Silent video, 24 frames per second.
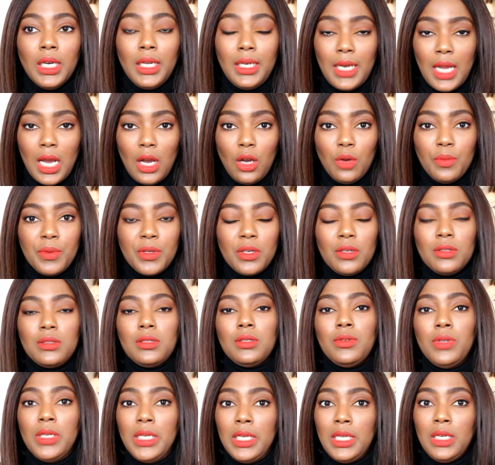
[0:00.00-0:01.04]
now because
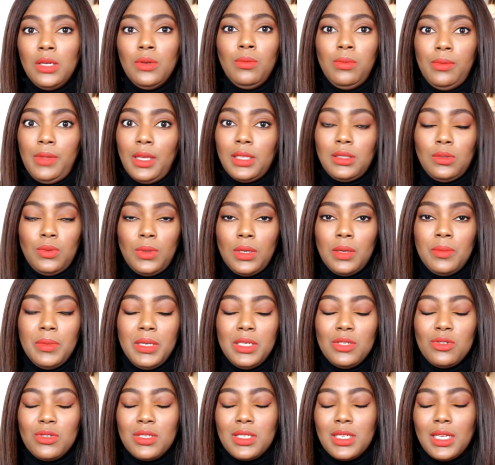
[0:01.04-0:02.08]
really that's what I'm
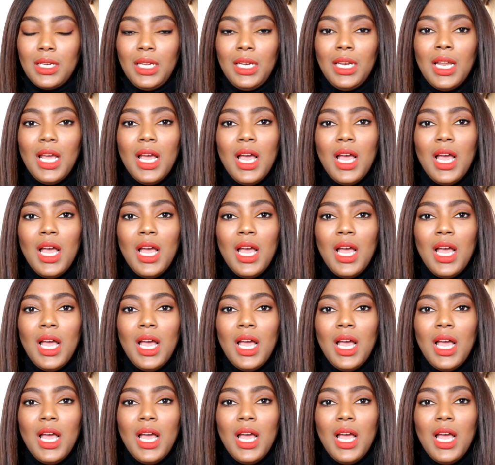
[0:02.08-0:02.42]
interested in,